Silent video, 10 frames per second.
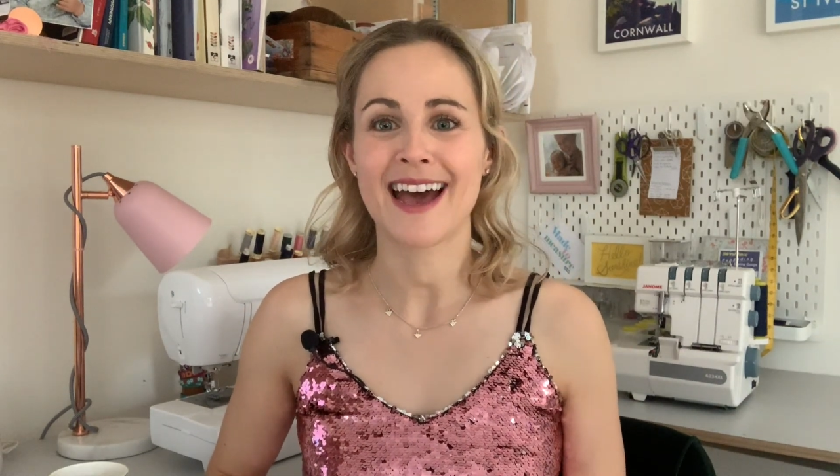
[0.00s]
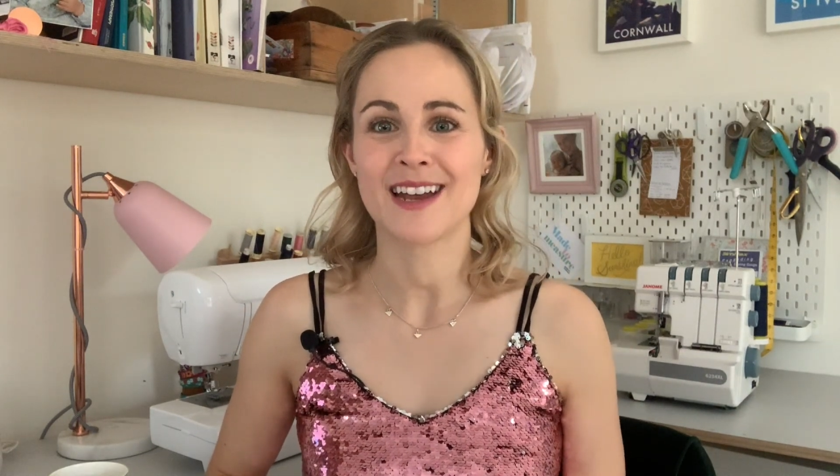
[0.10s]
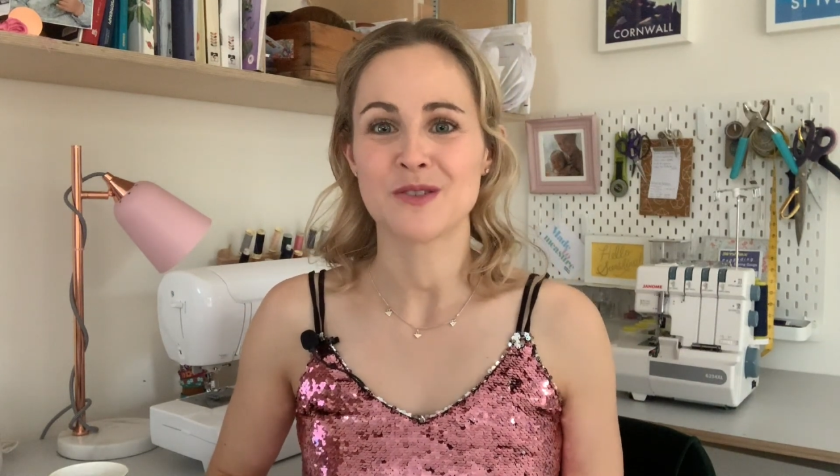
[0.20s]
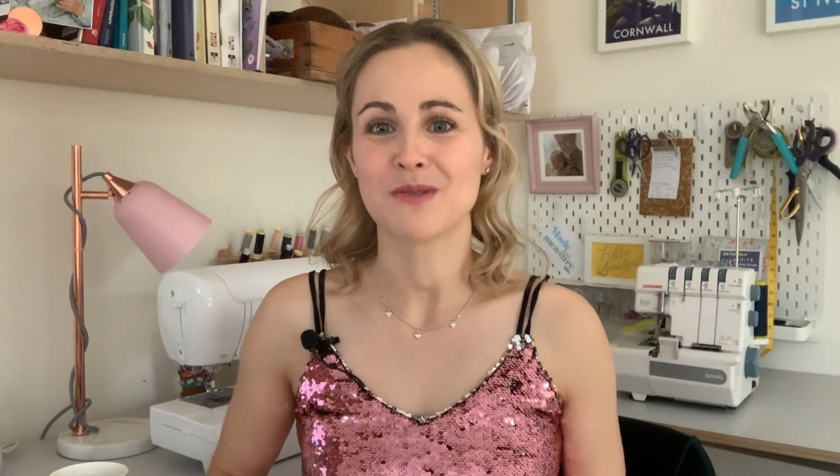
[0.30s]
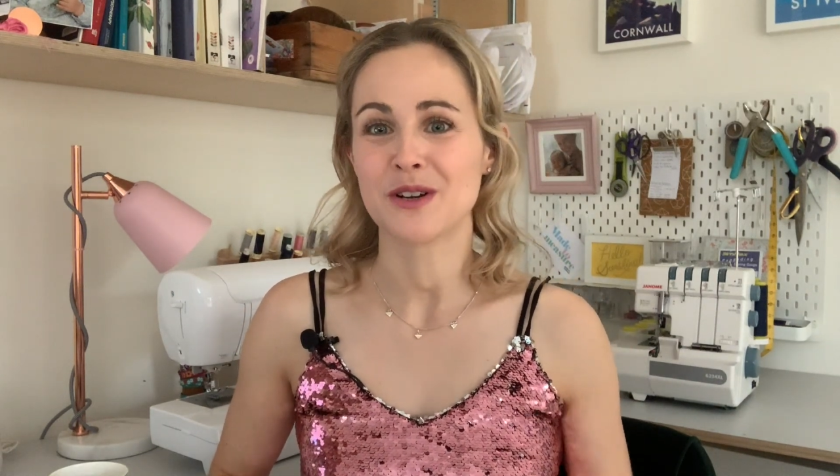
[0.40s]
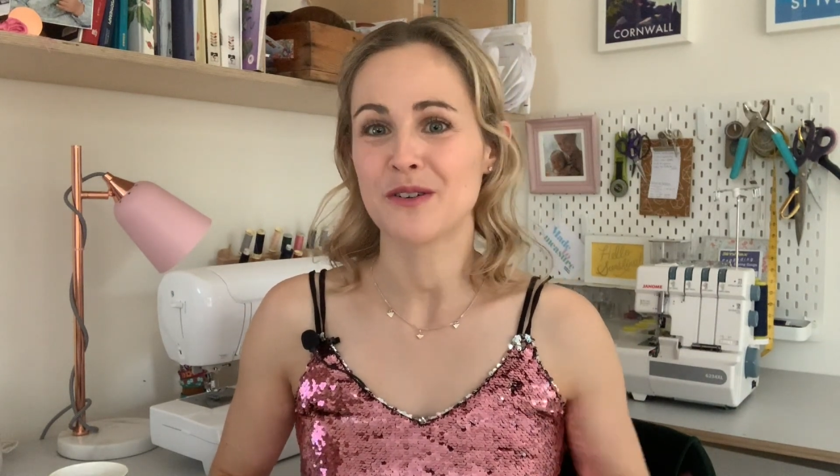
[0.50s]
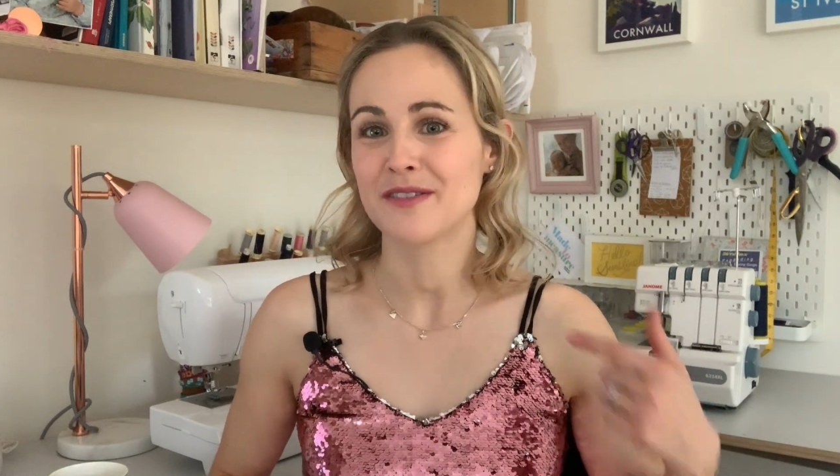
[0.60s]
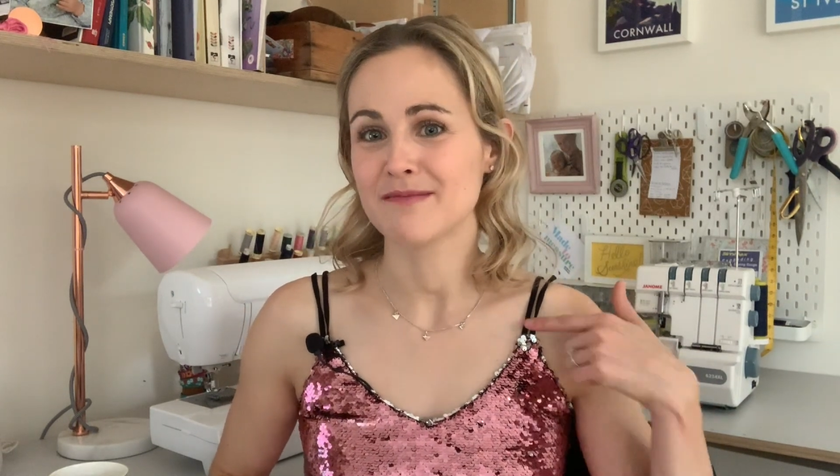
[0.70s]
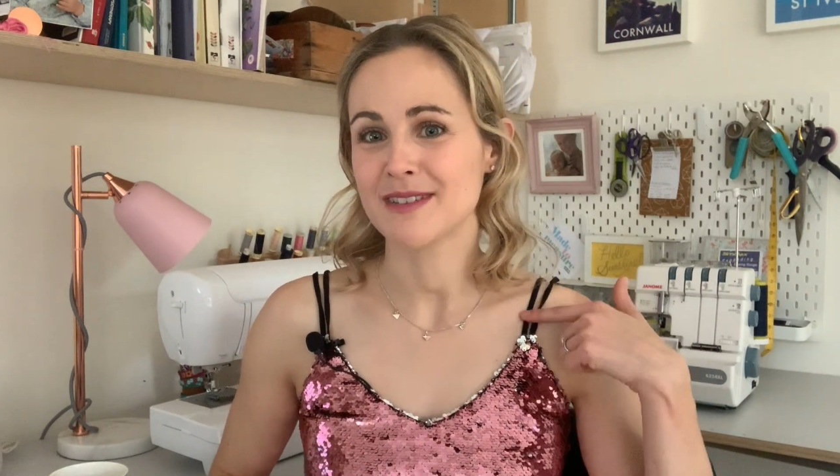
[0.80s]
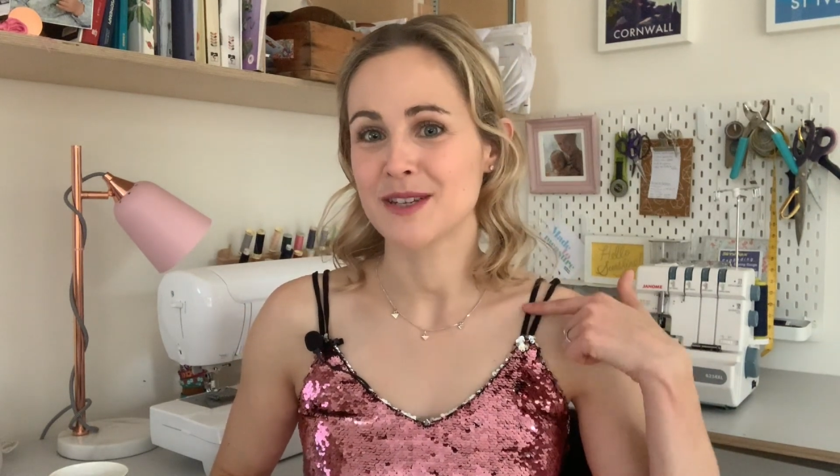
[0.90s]
and one of
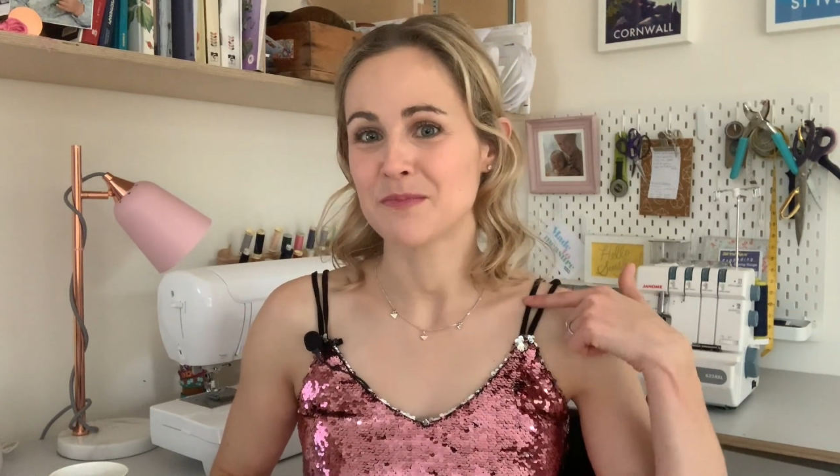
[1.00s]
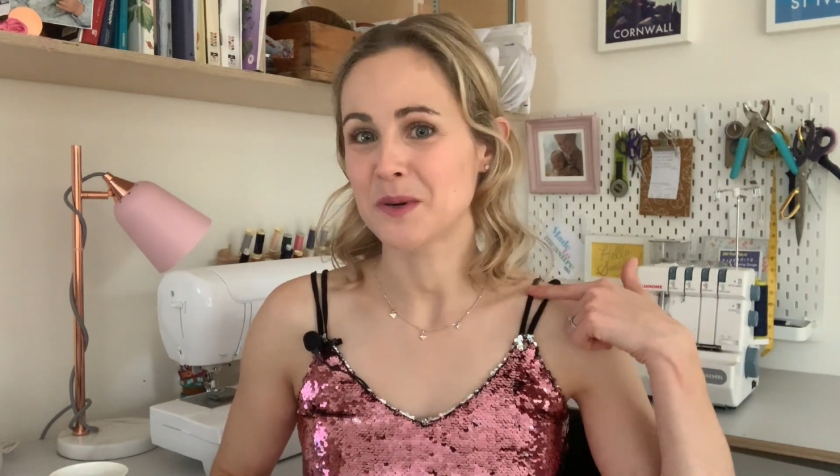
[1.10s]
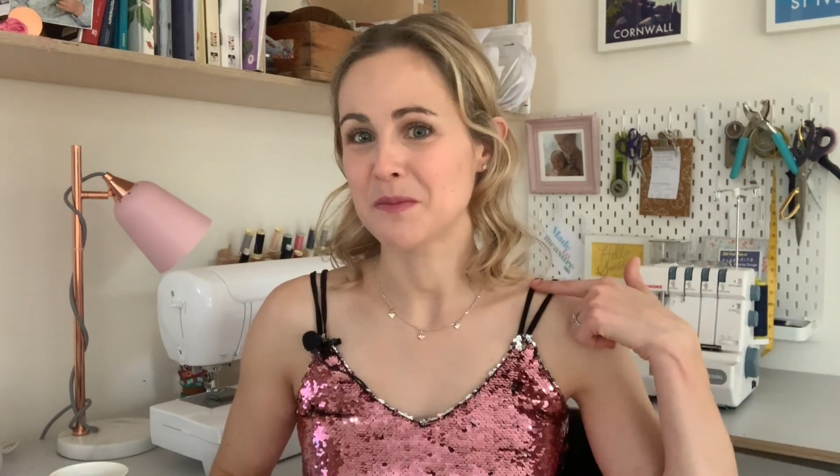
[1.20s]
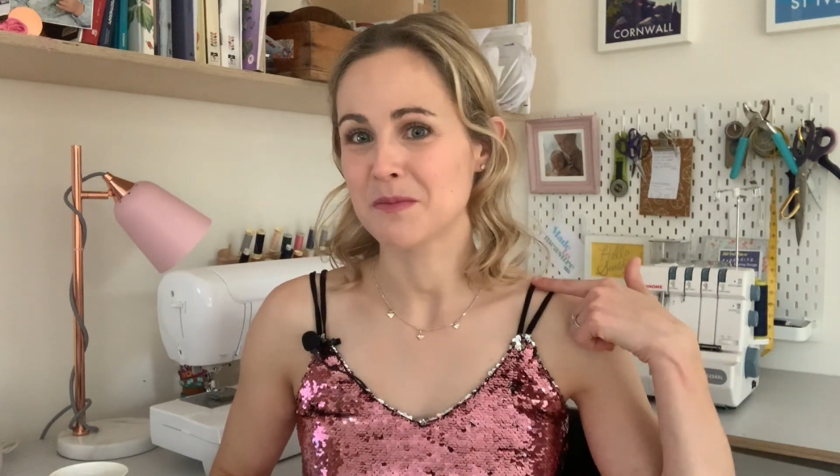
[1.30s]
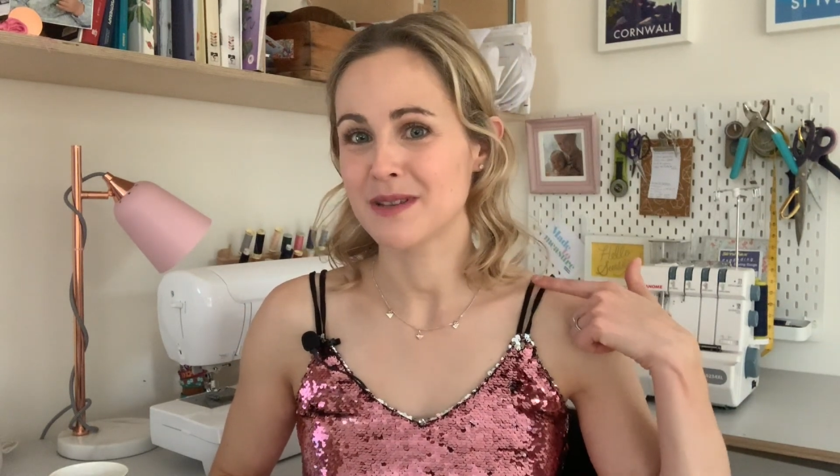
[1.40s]
them you can probably